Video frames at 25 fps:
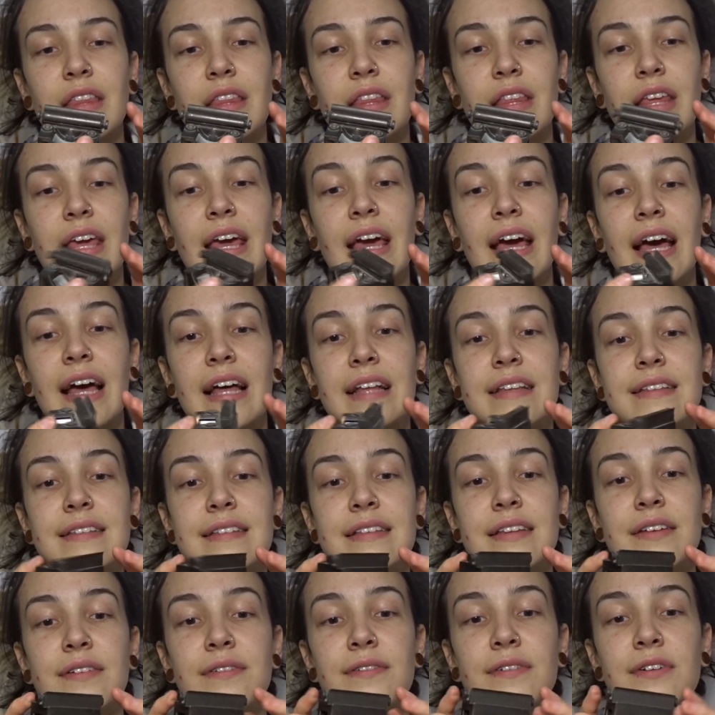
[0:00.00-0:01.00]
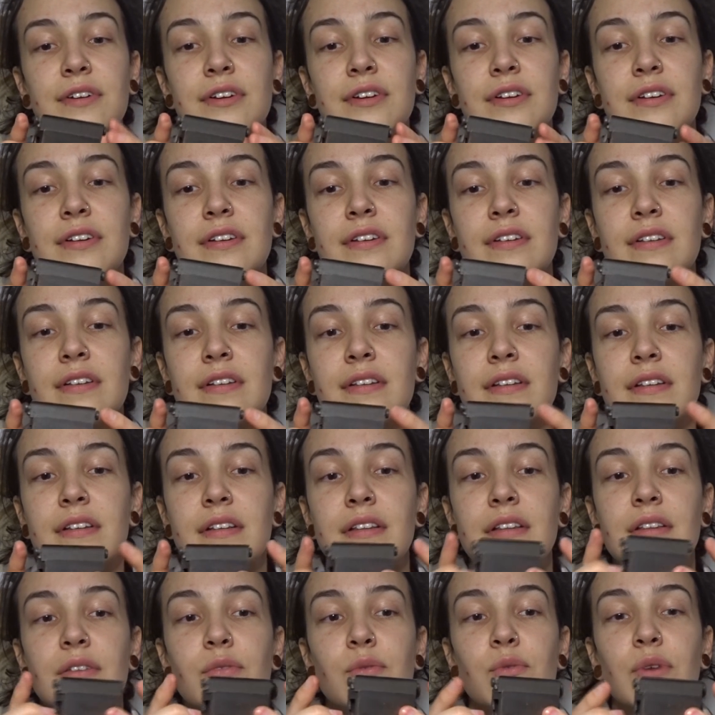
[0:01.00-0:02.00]
it has different
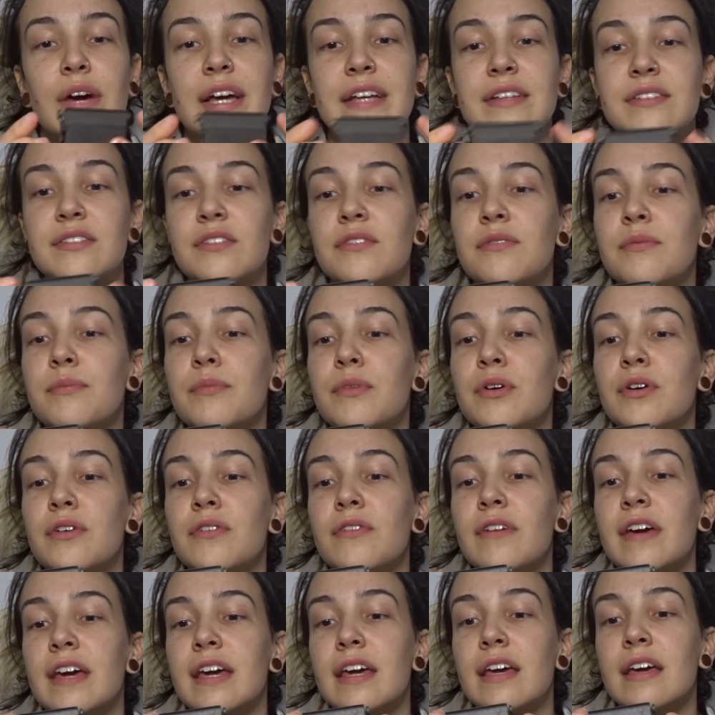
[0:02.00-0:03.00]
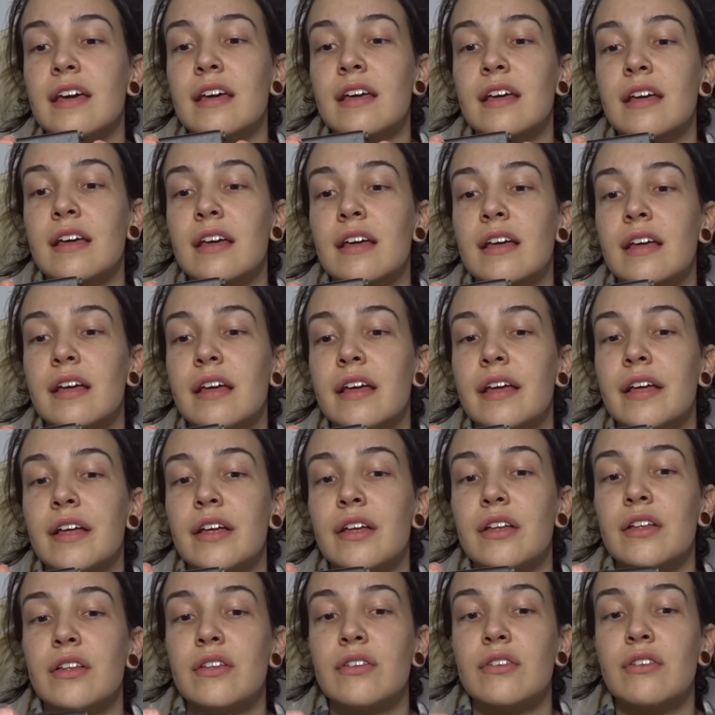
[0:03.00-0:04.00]
ways of moving.
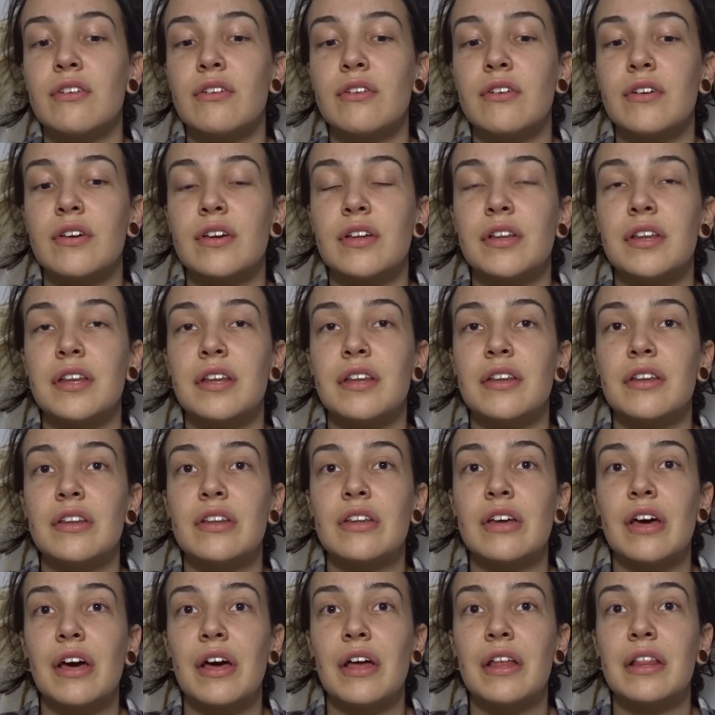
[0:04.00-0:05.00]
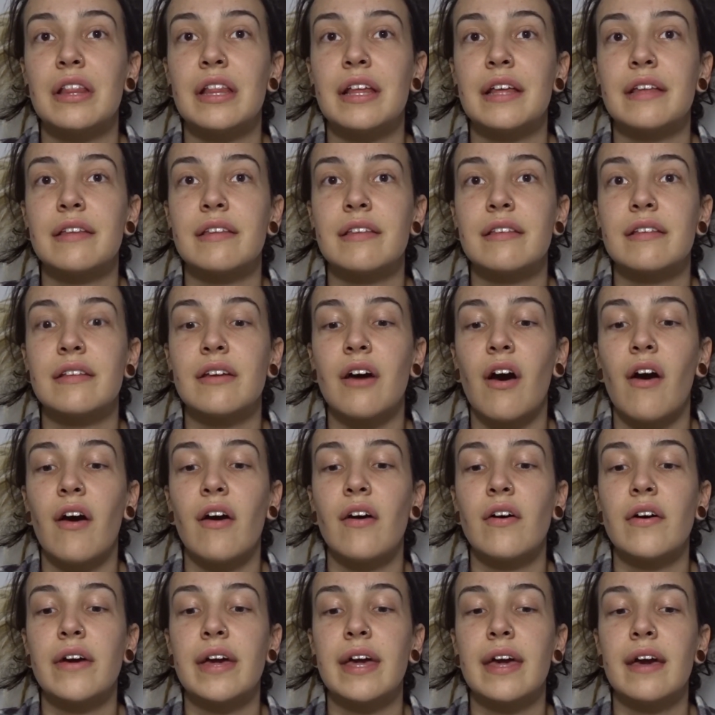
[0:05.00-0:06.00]
So you can turn this
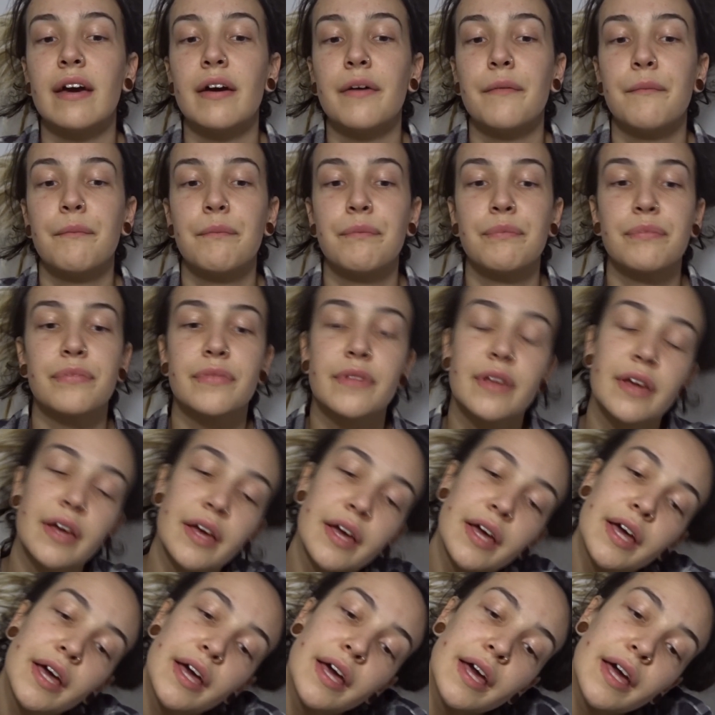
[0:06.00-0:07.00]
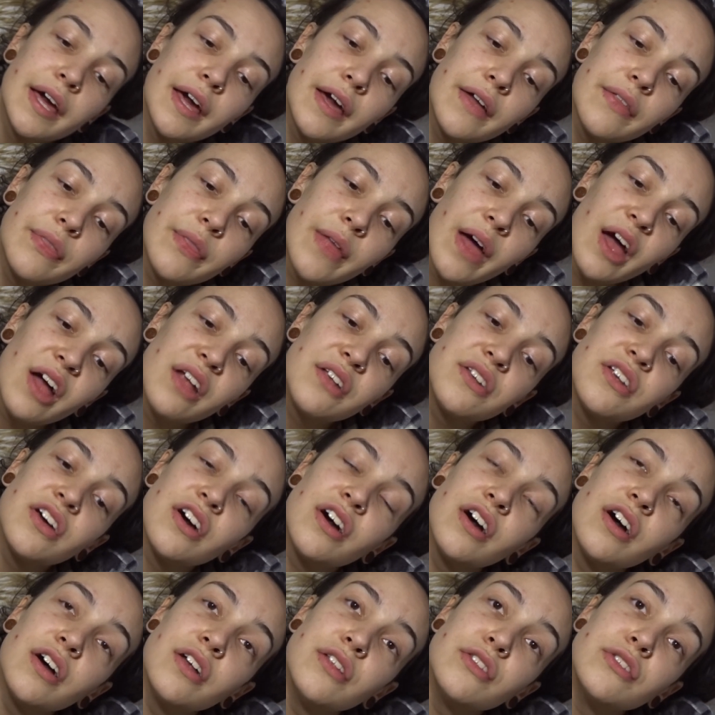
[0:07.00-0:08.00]
dial here, and that
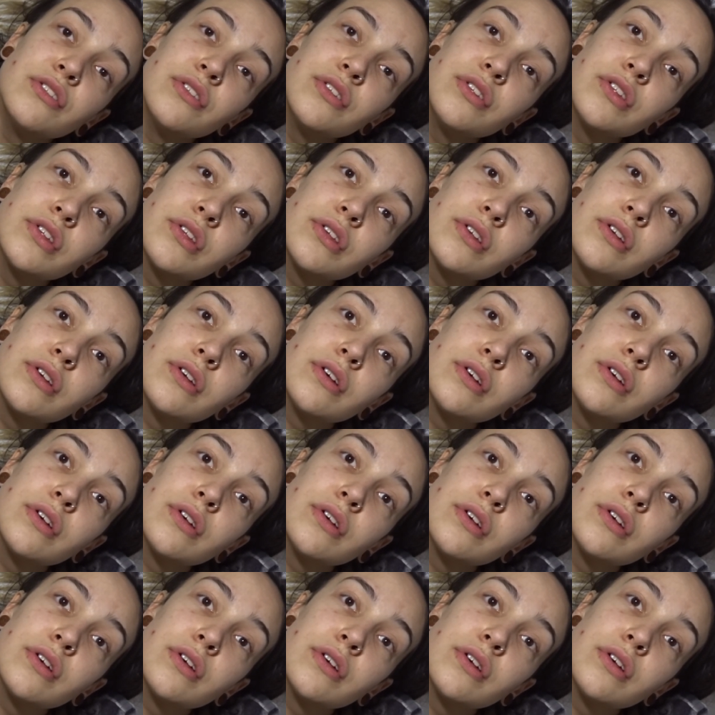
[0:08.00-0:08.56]
turns